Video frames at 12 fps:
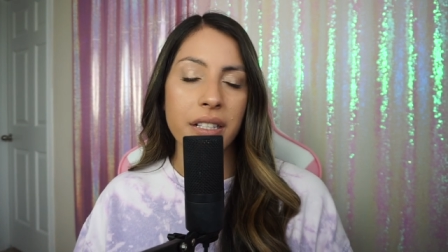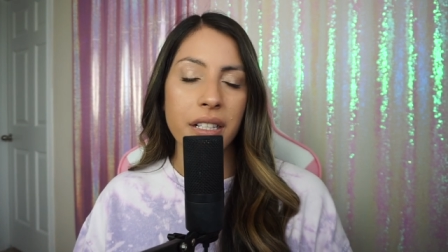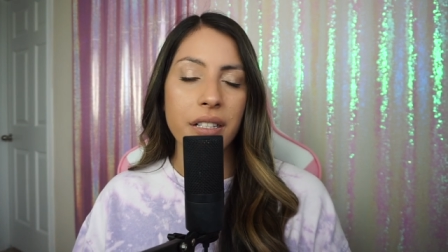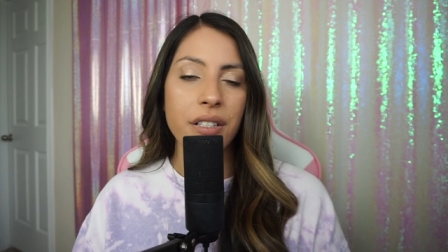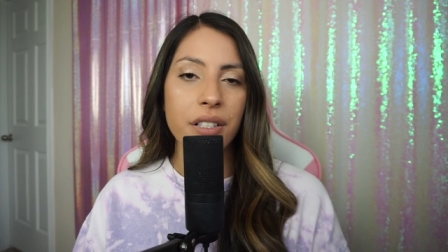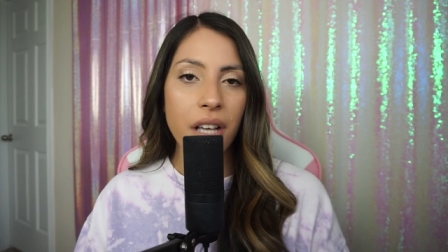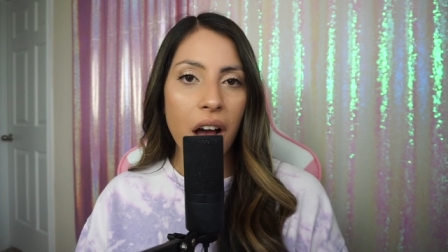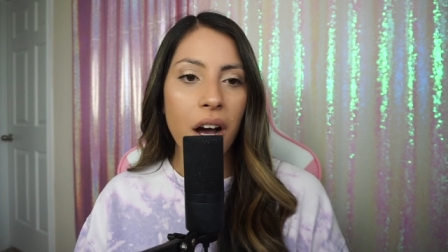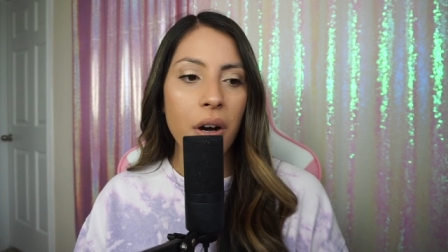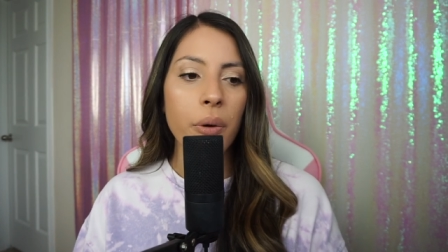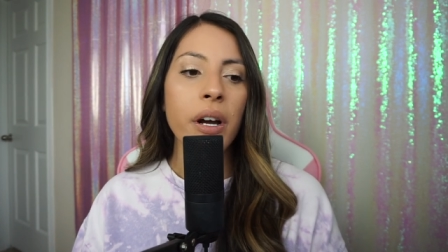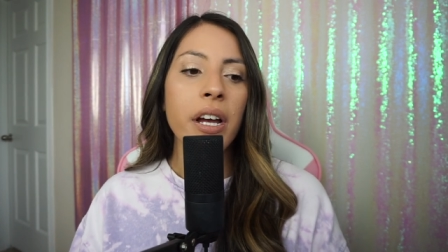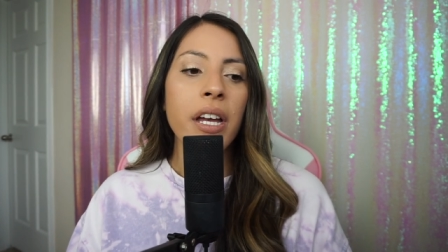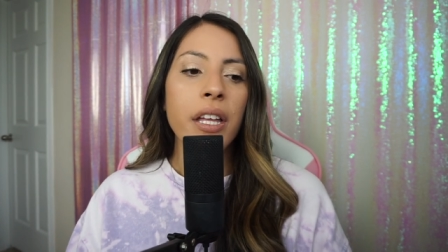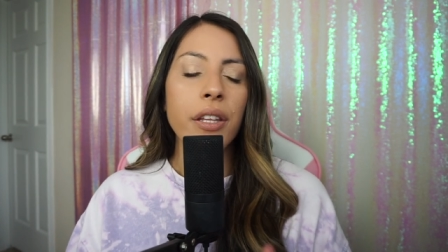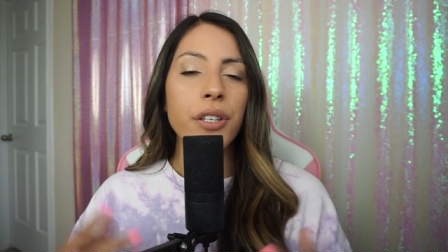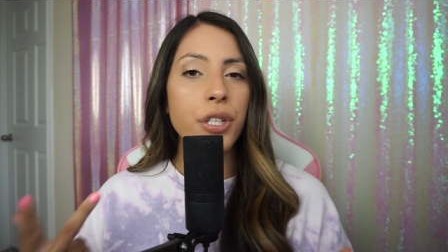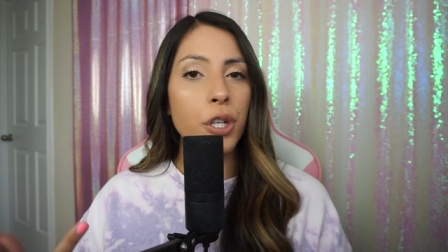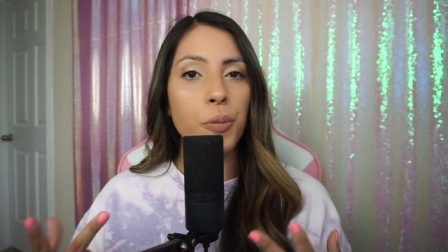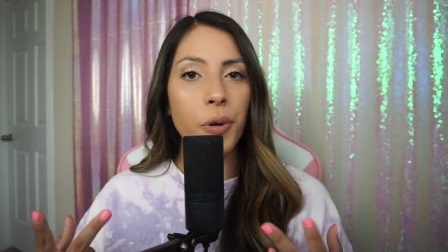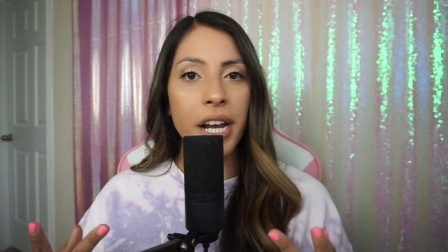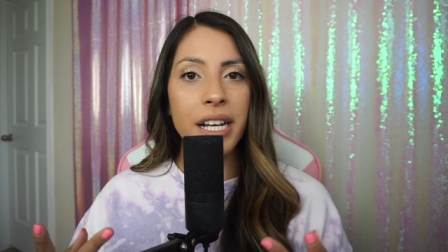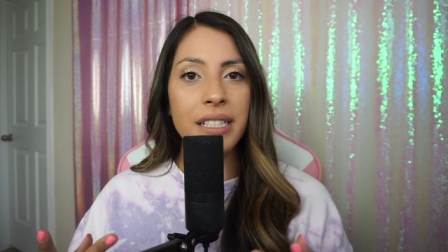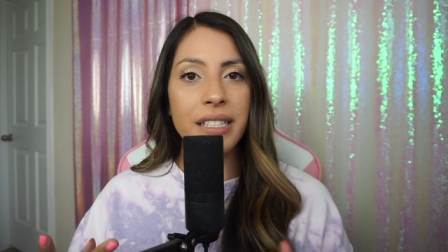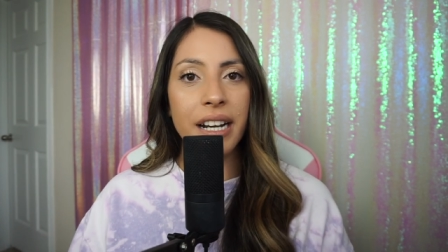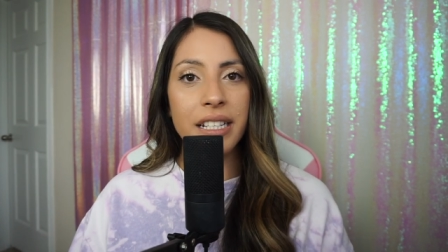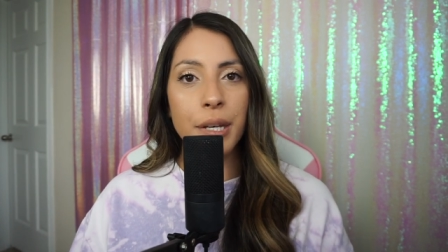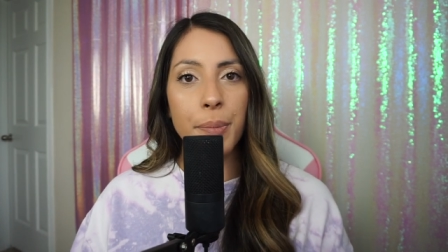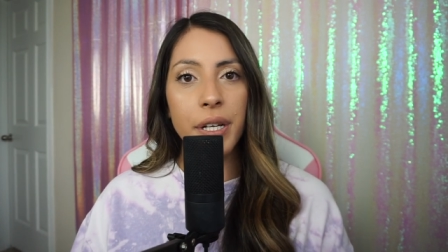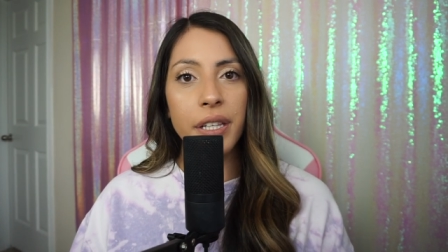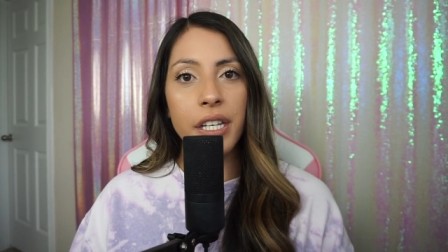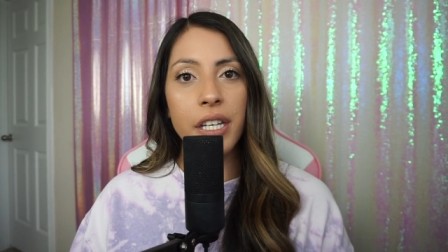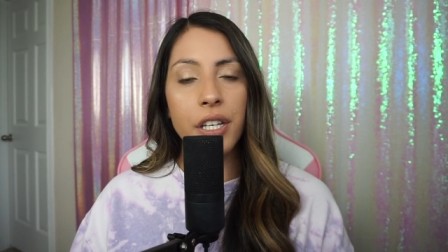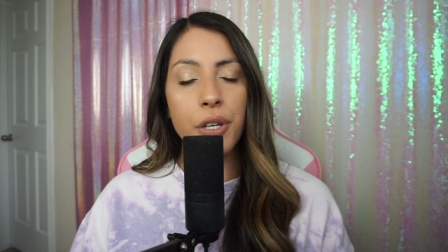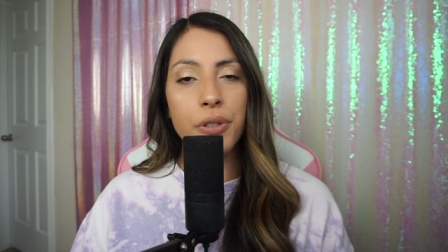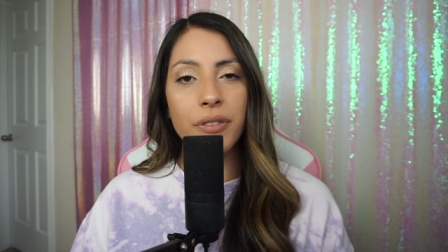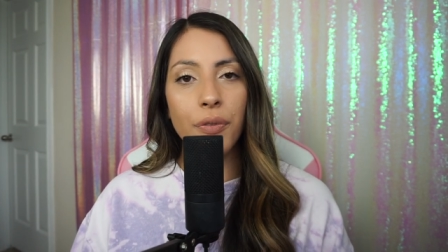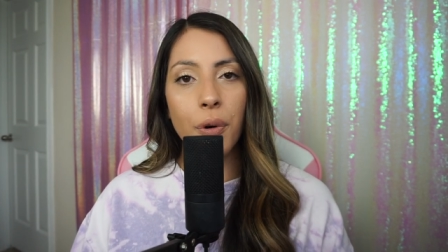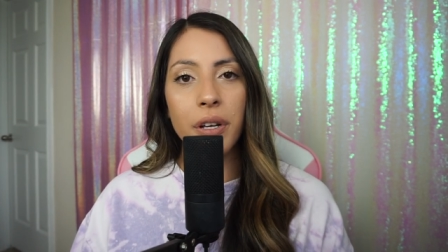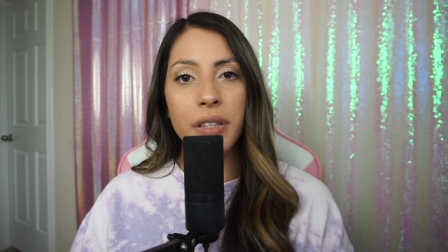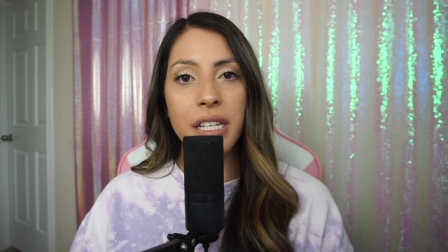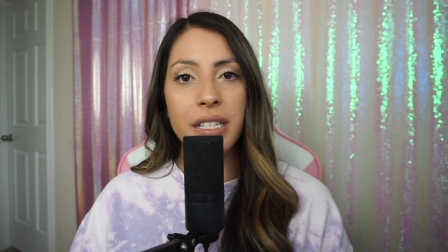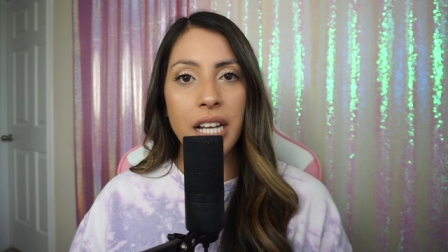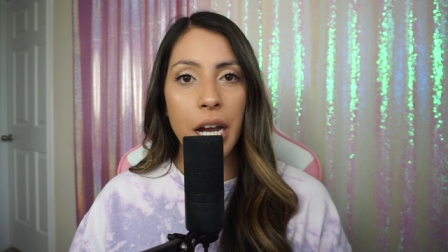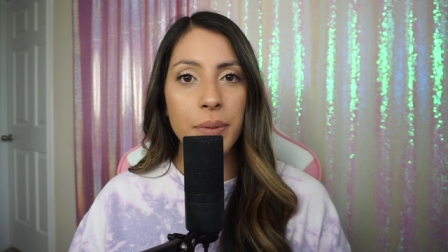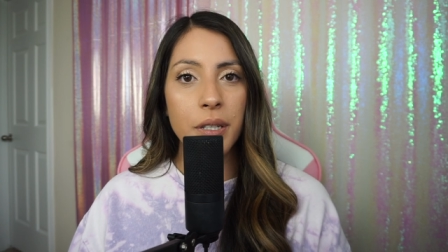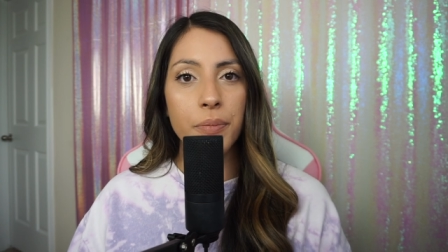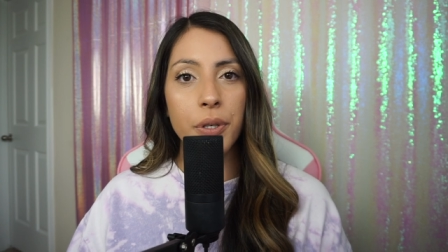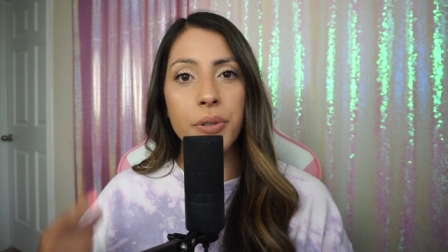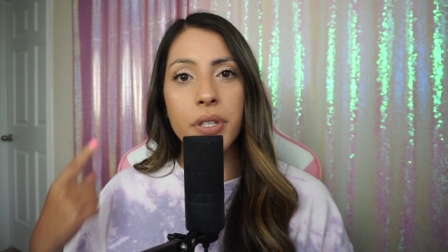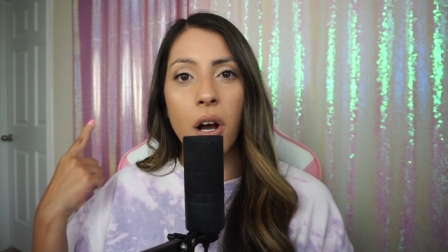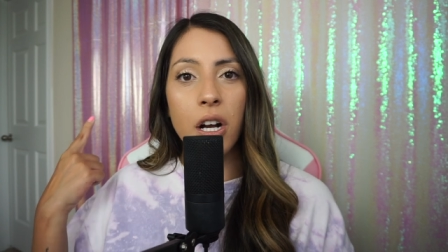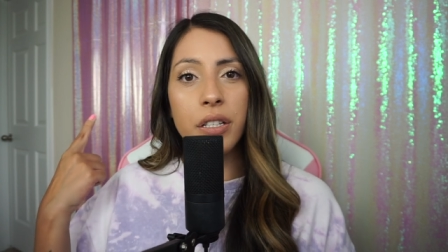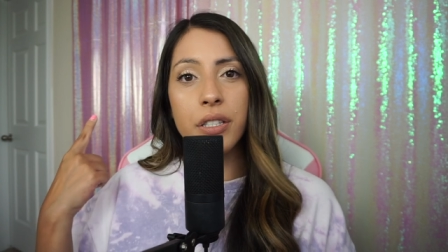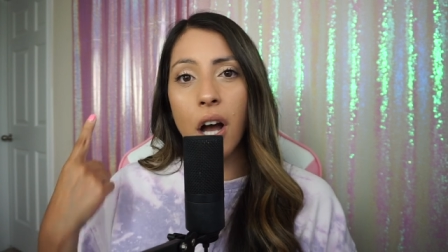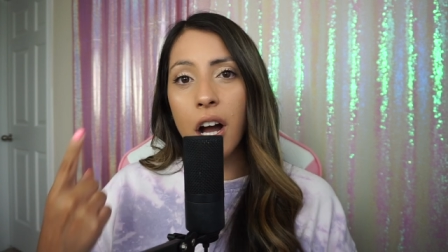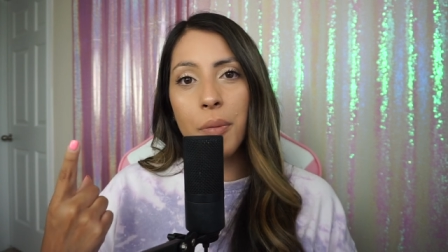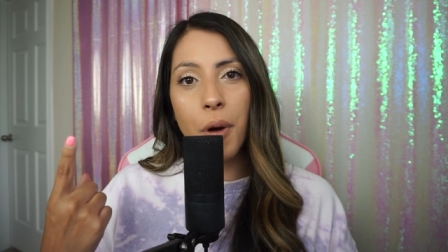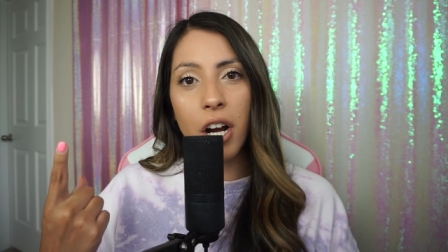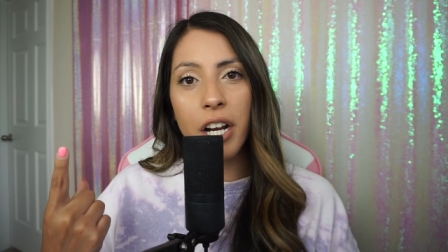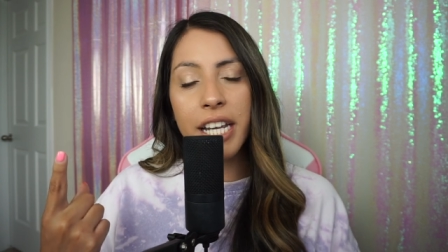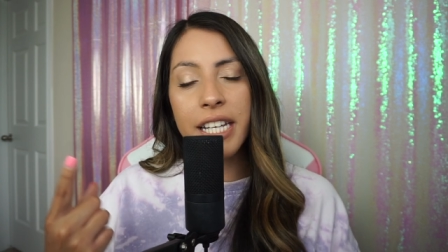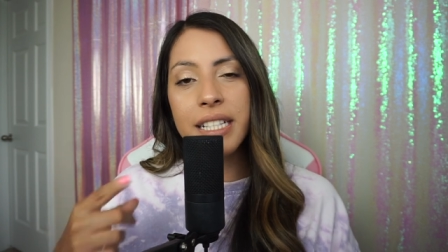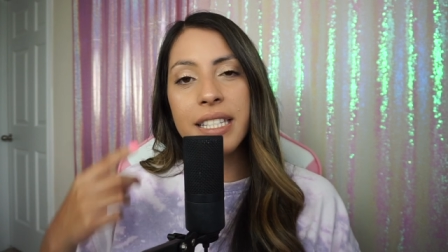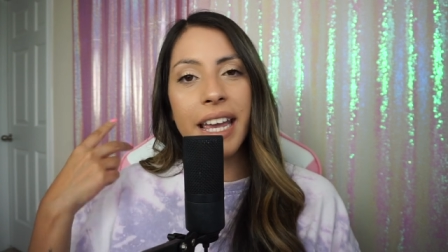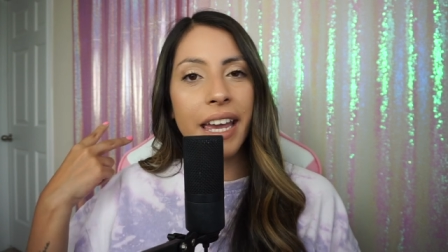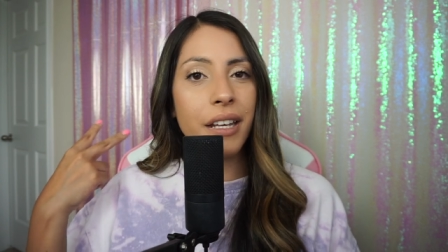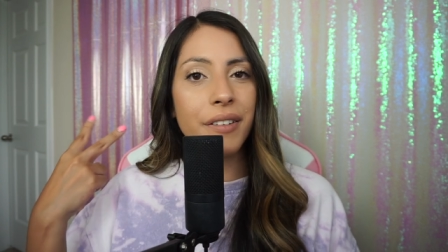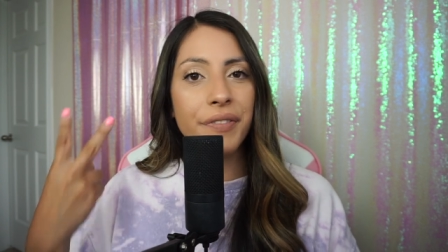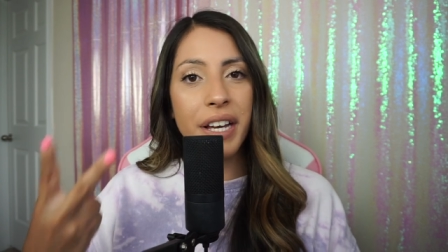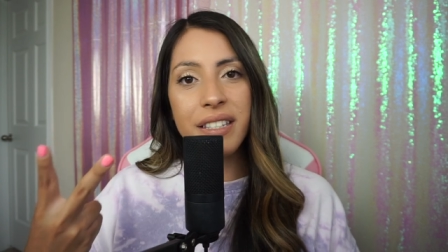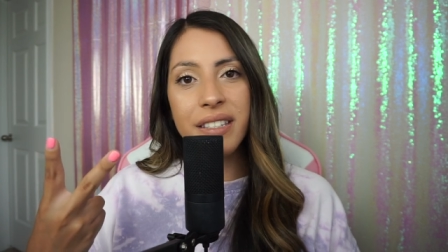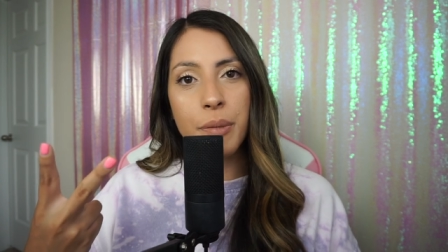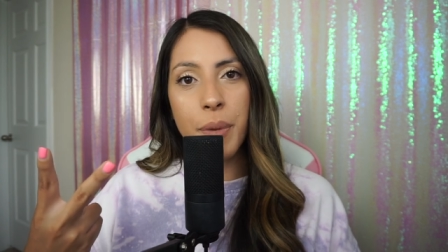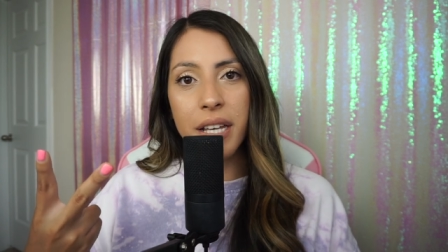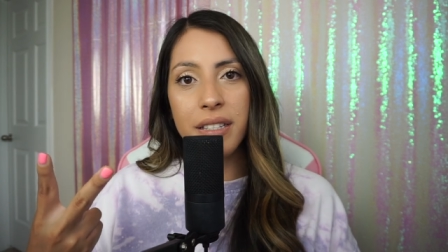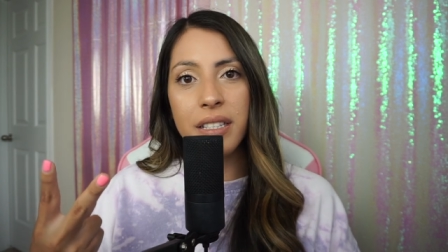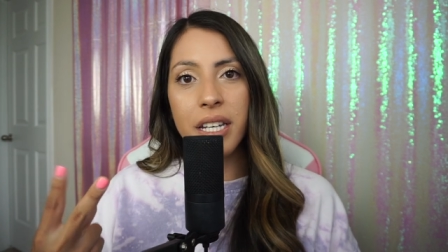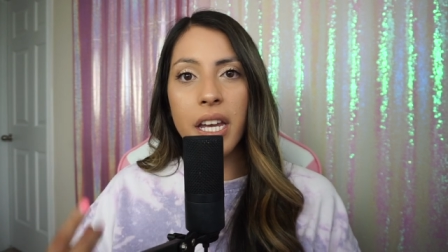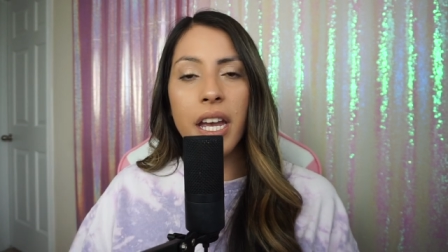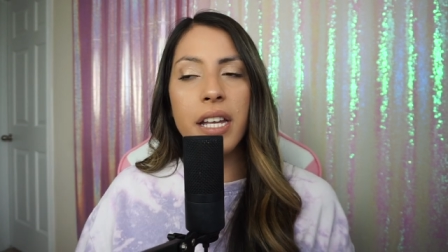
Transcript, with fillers: And so the two brands that I typically use for these types of boots are Doc Martens and Festi Besty.